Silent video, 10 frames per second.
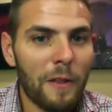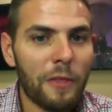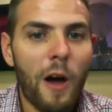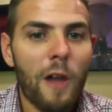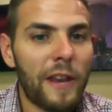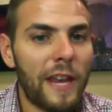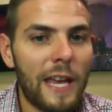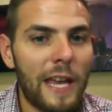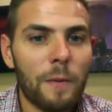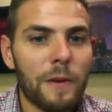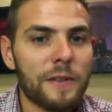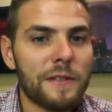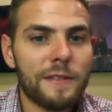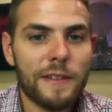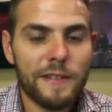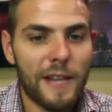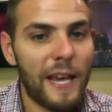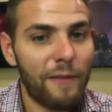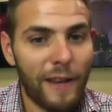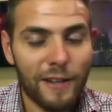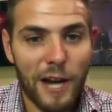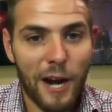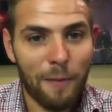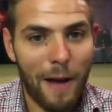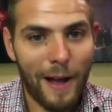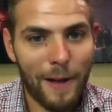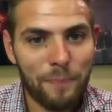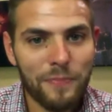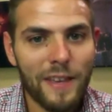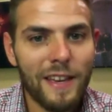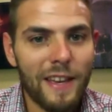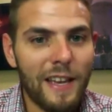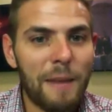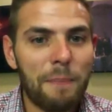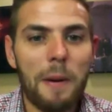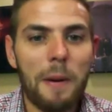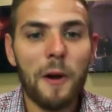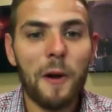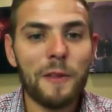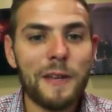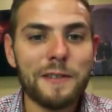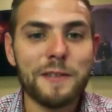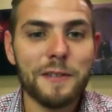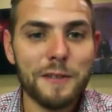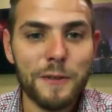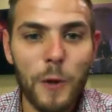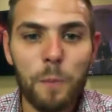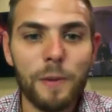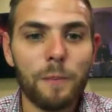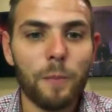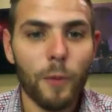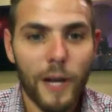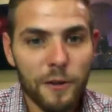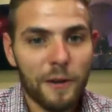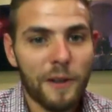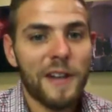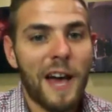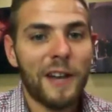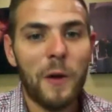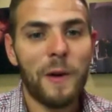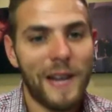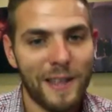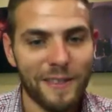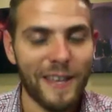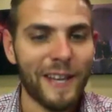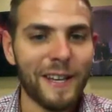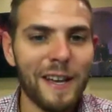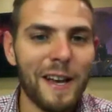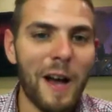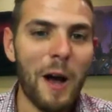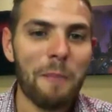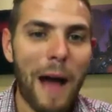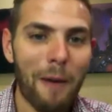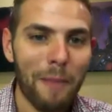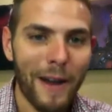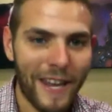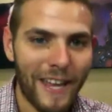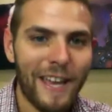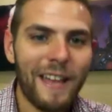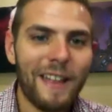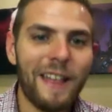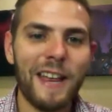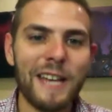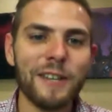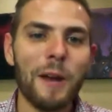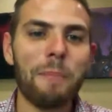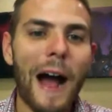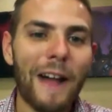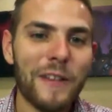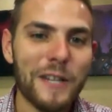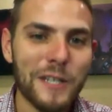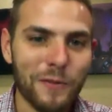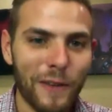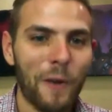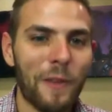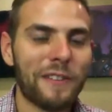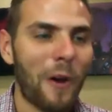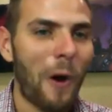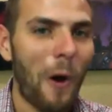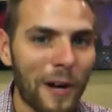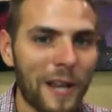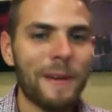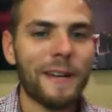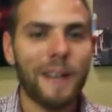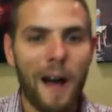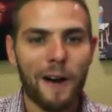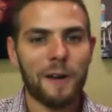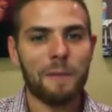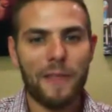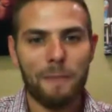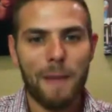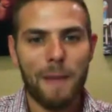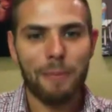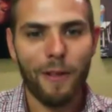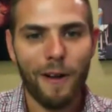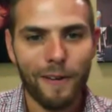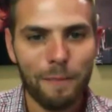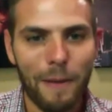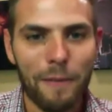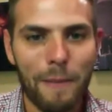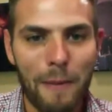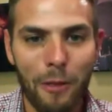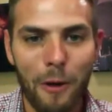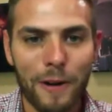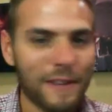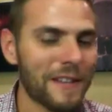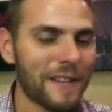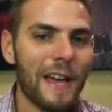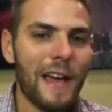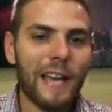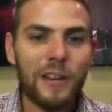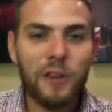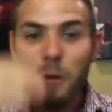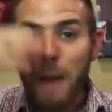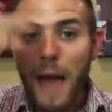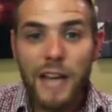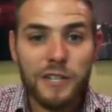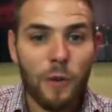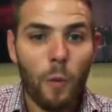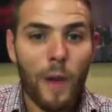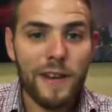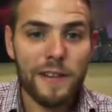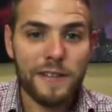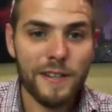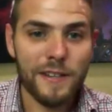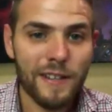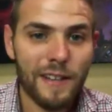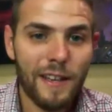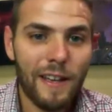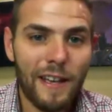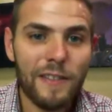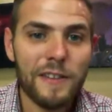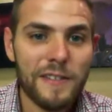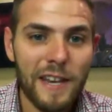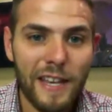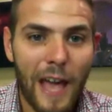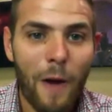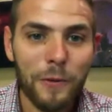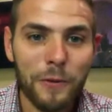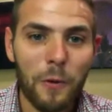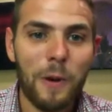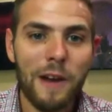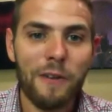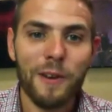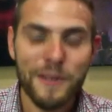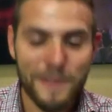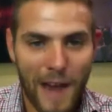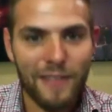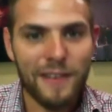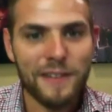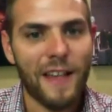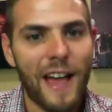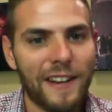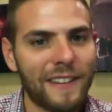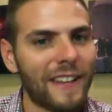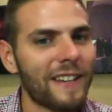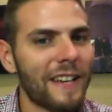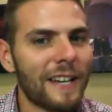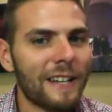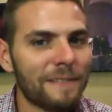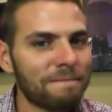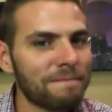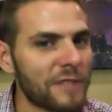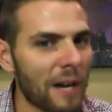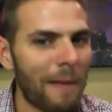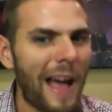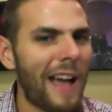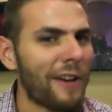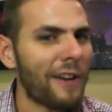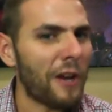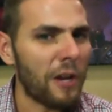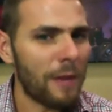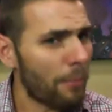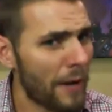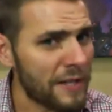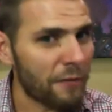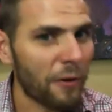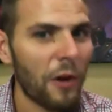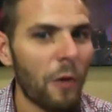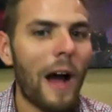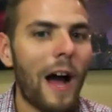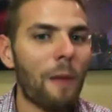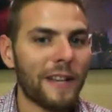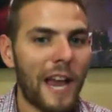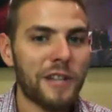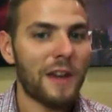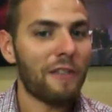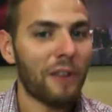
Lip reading: thought that he was deceiving Jeremiah. He probably thought, this stupid preacher does not know anything about money. He's going to buy this field that's already been conquered by the Babylonians. Can you imagine the witnesses in the city council whenever they're signing this land deal? Like, Jeremiah, I know you've been in prison for a little while, but in case you